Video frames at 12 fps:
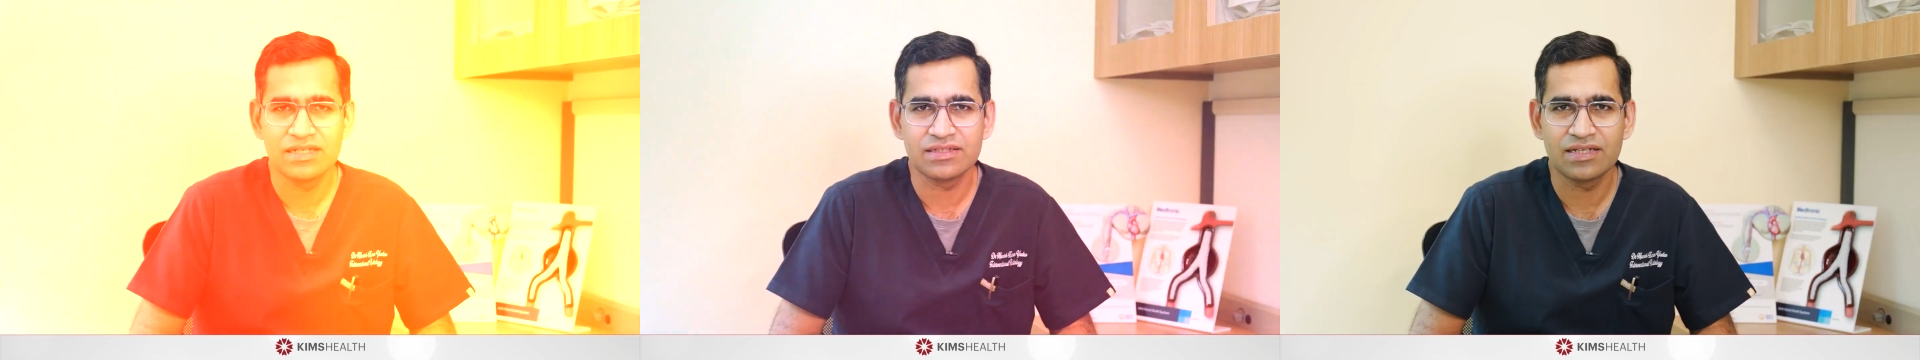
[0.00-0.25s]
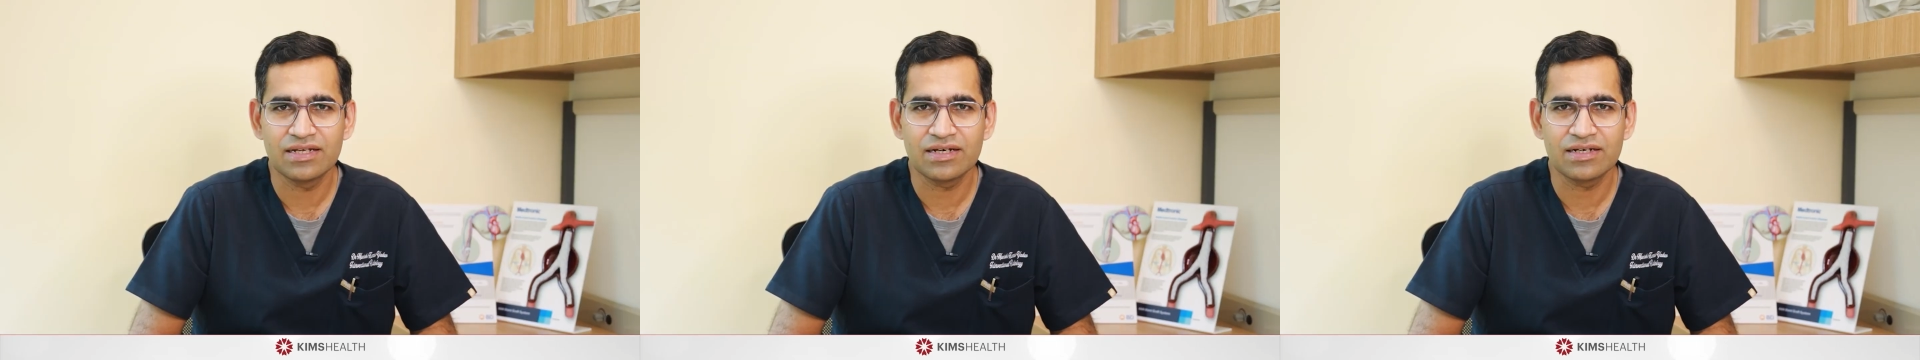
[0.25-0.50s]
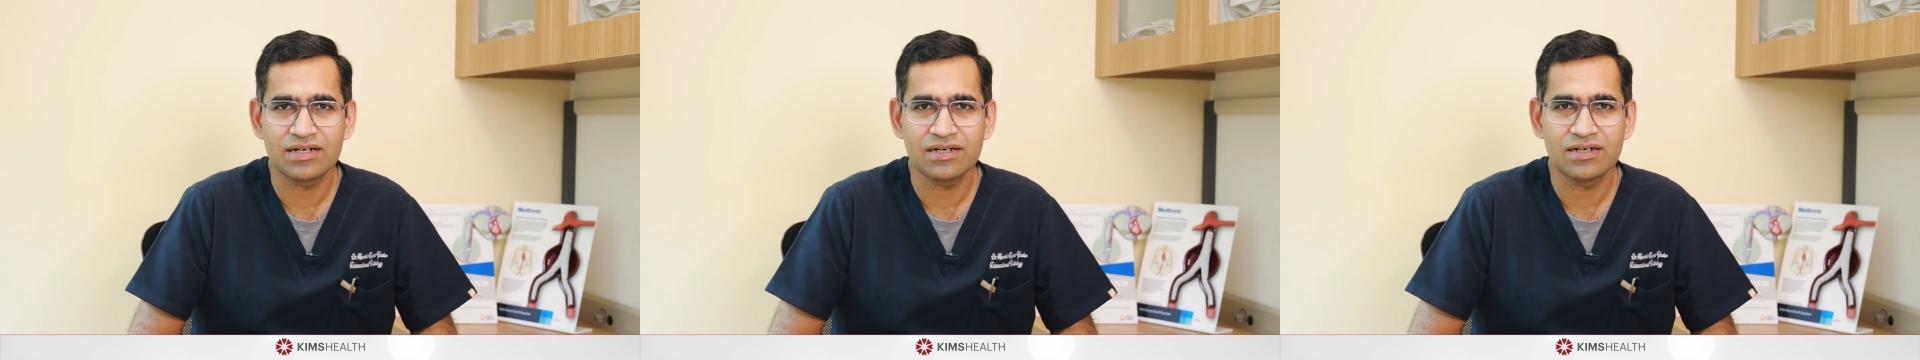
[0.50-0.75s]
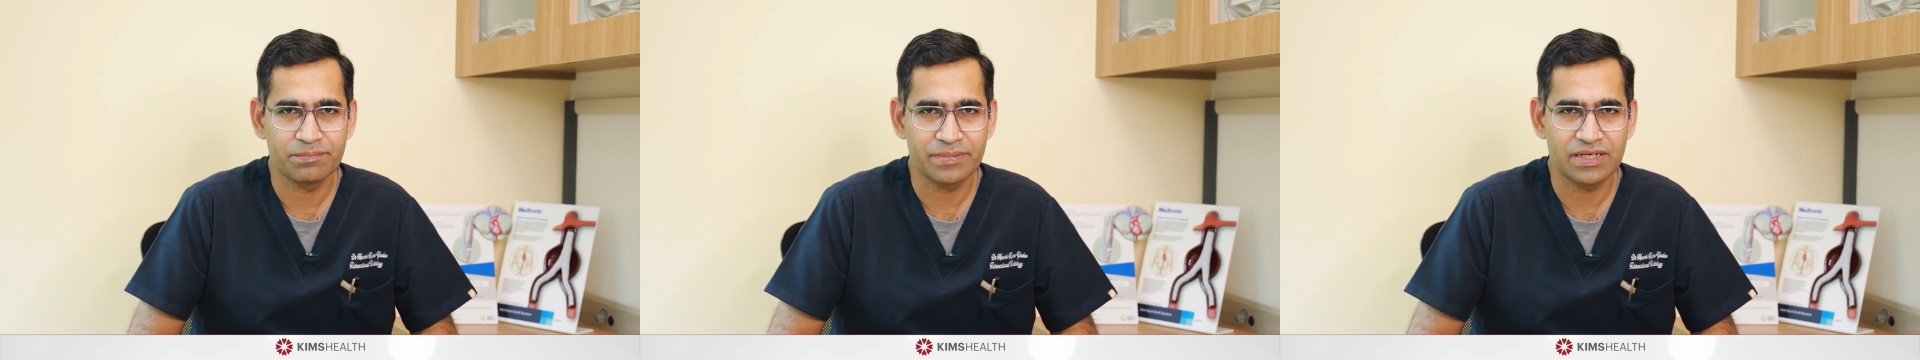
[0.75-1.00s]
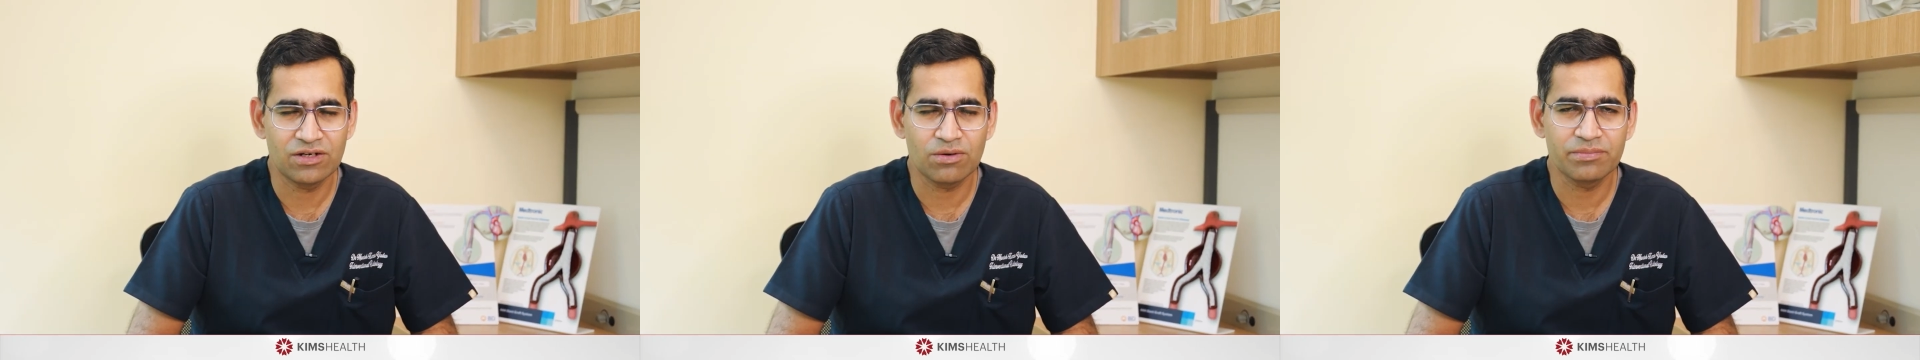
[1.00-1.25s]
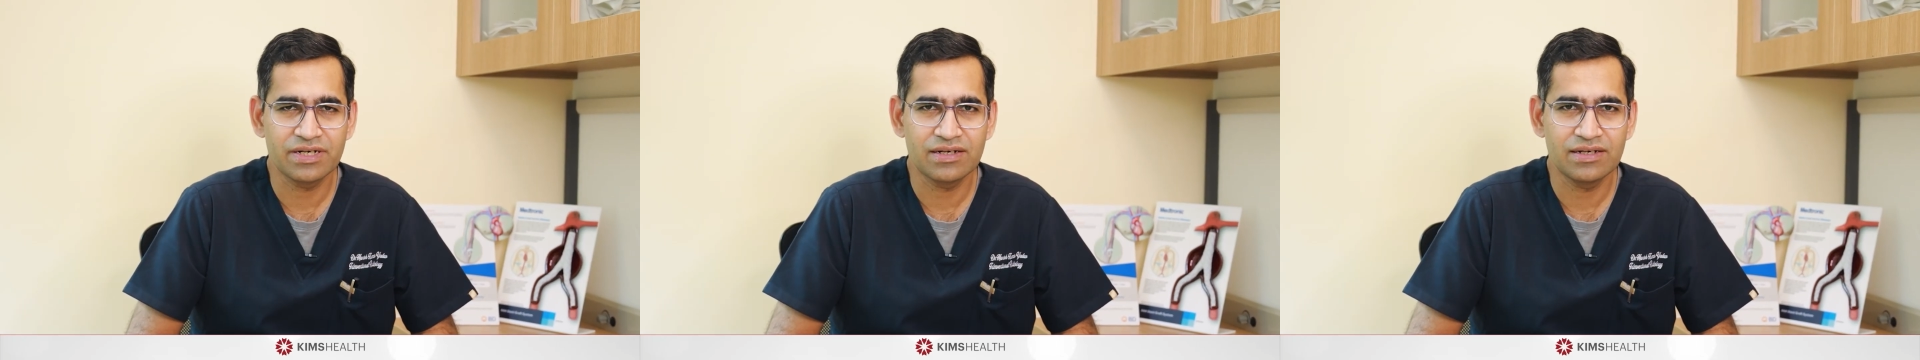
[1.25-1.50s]
There are
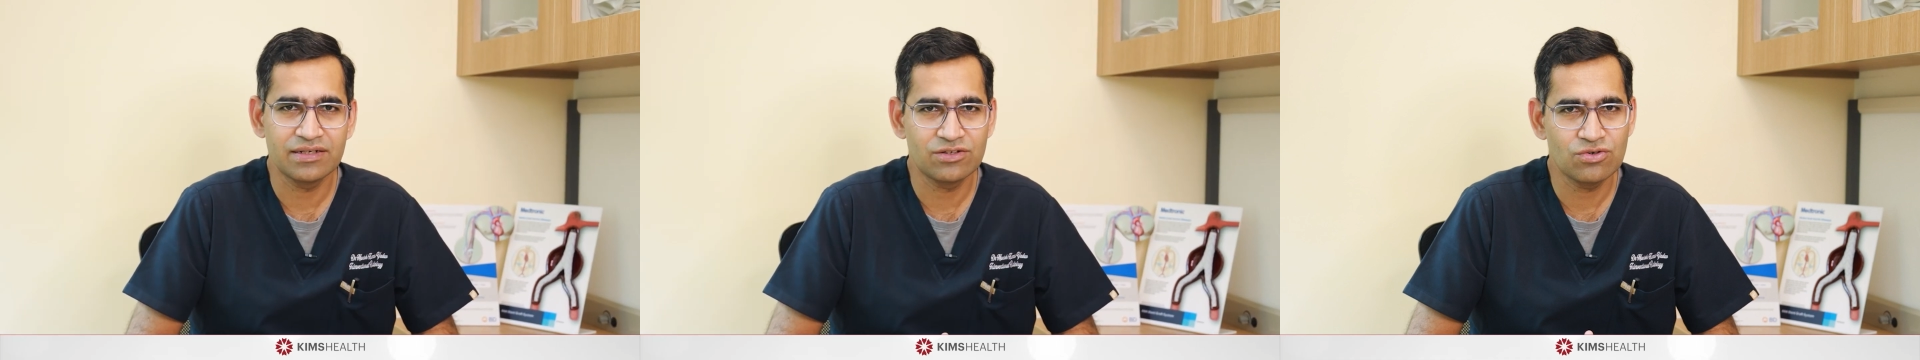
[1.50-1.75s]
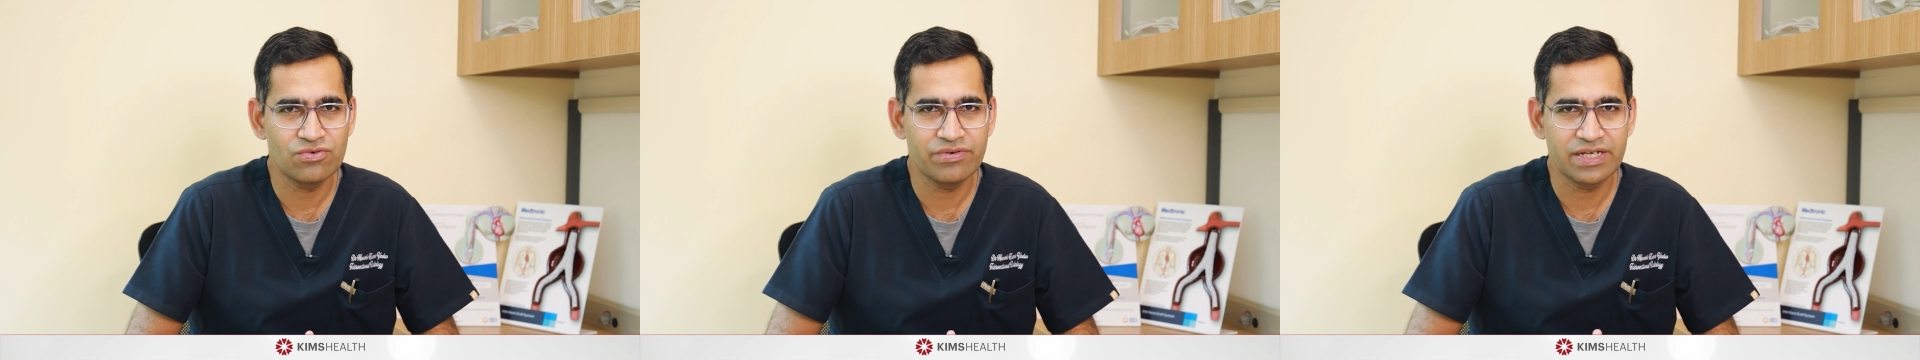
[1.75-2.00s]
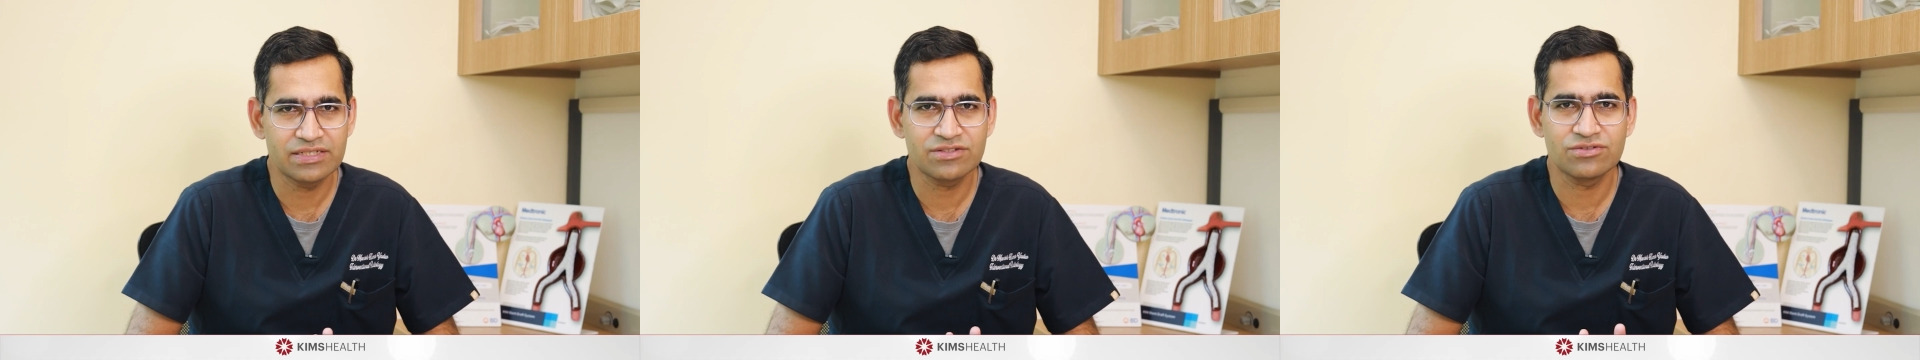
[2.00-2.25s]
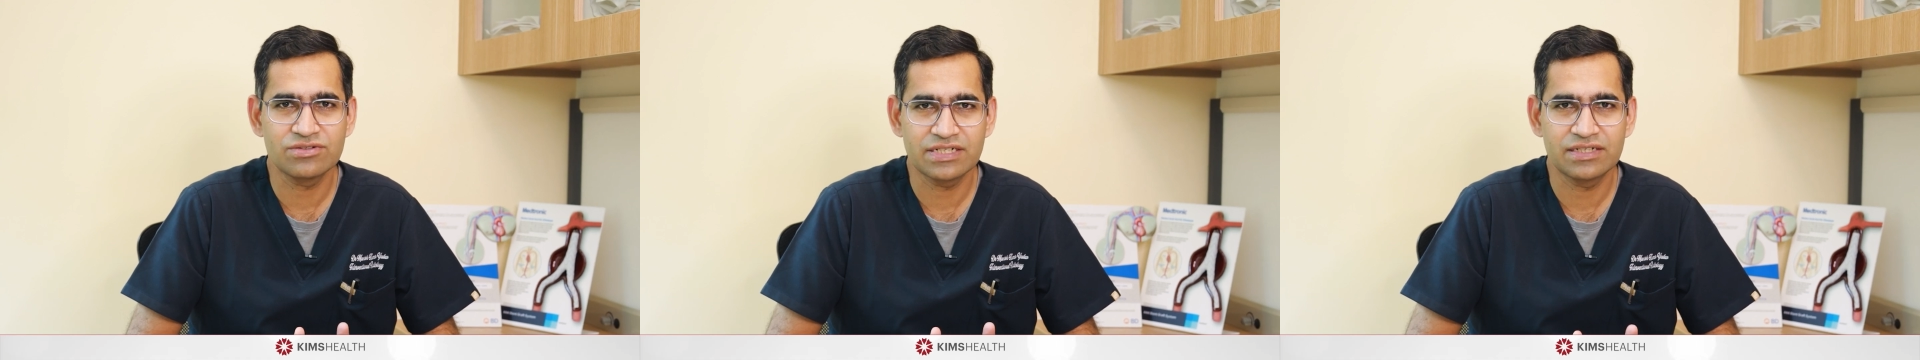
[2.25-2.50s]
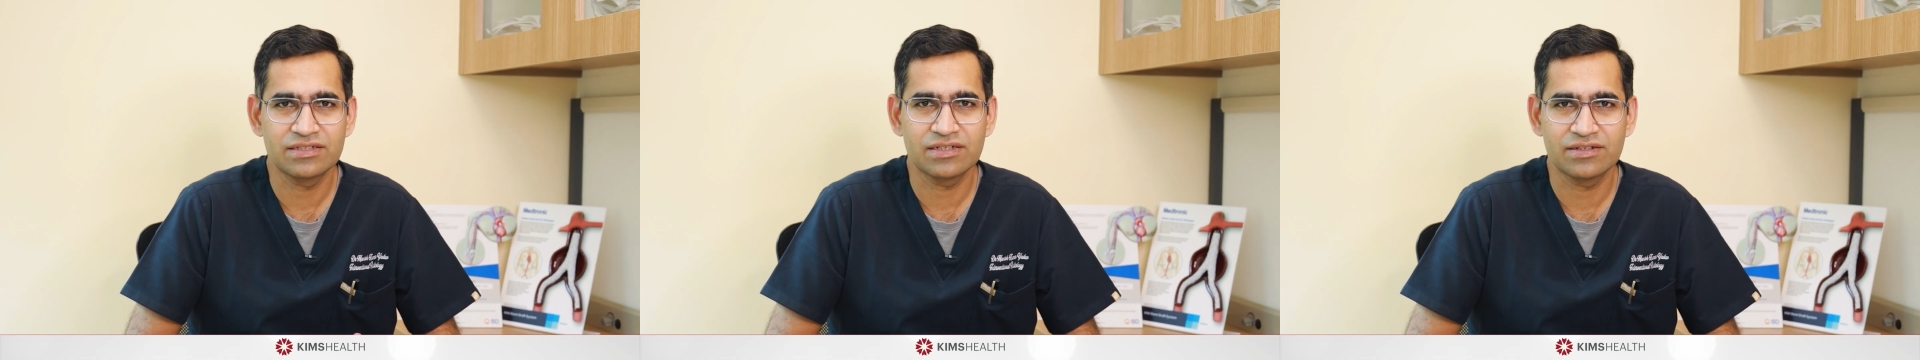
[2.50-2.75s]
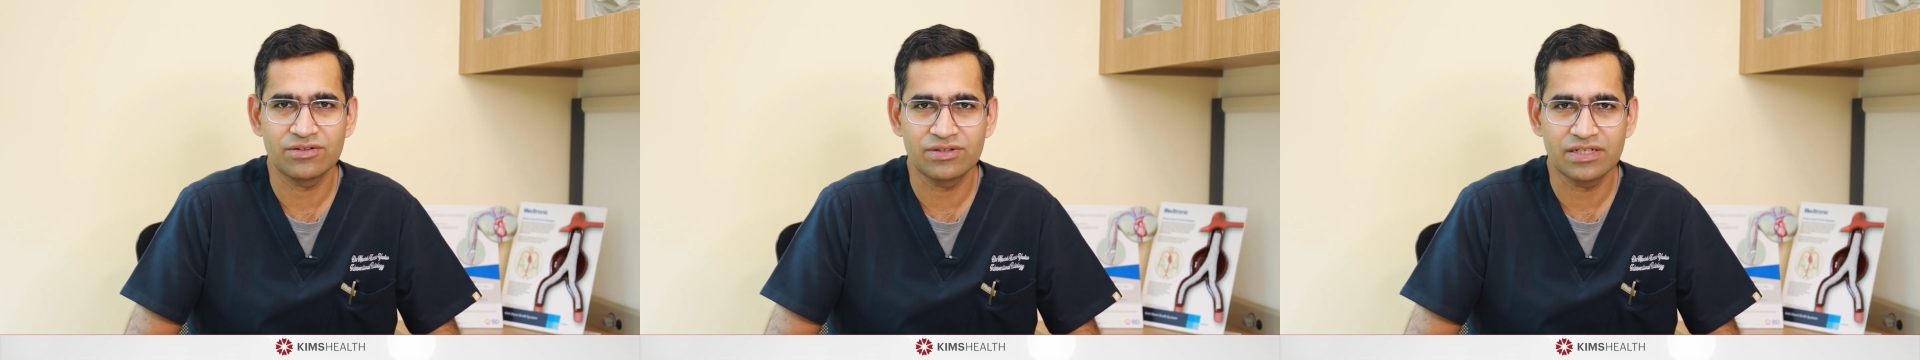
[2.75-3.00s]
predominantly two ways to treat
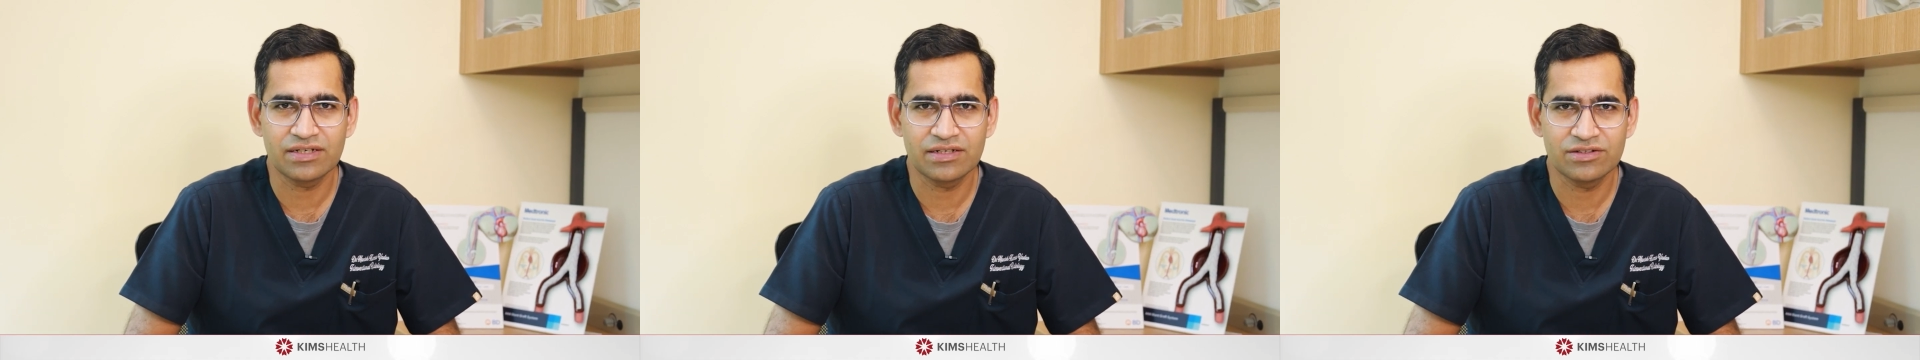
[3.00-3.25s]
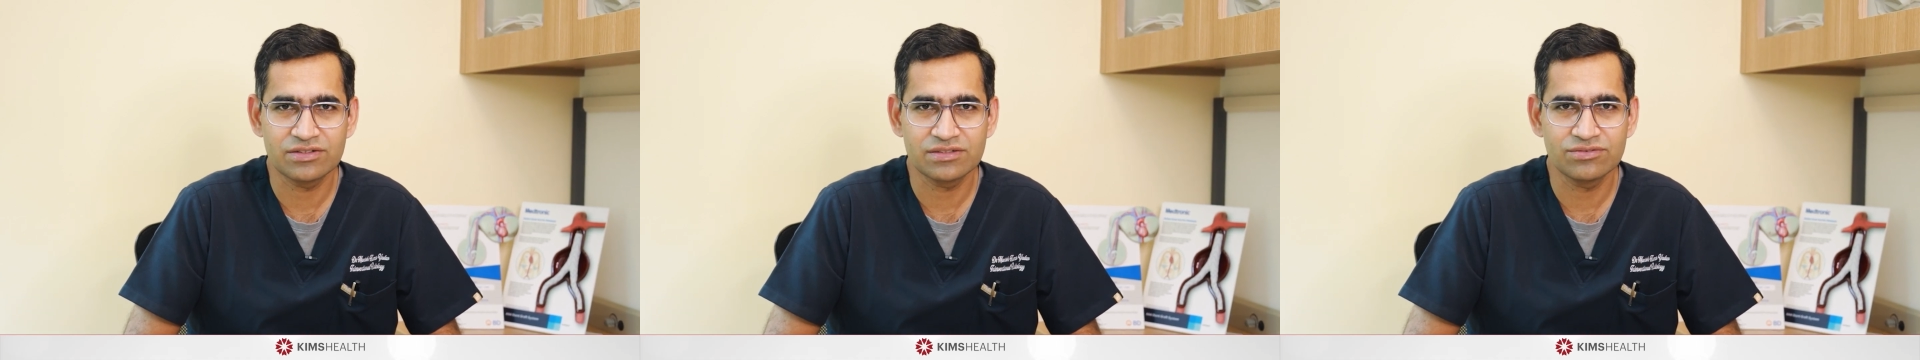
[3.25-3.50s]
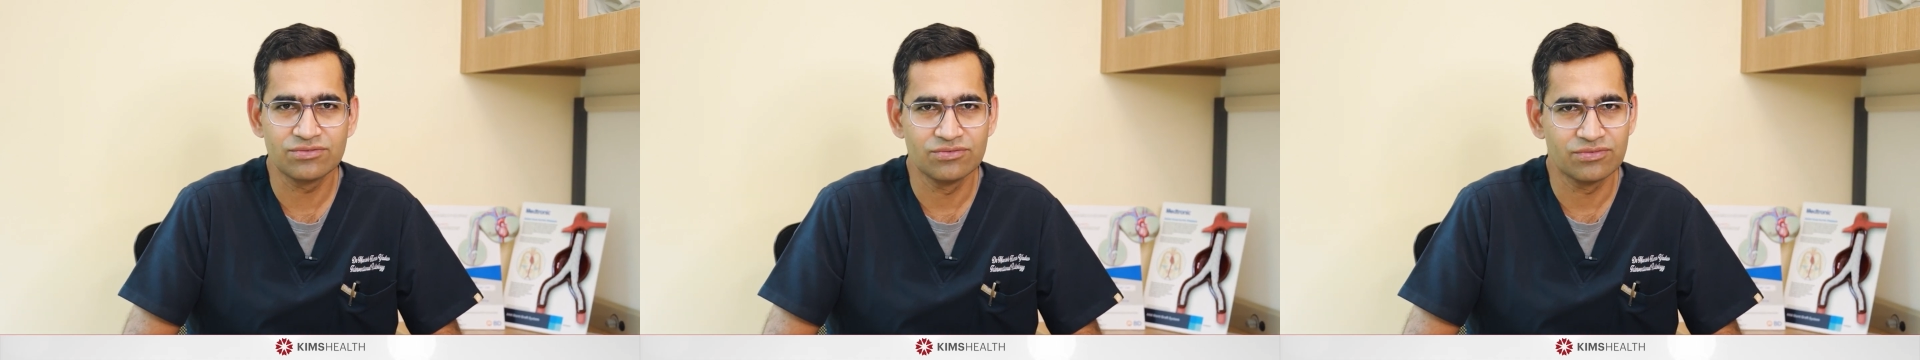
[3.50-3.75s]
aortic aneurysm.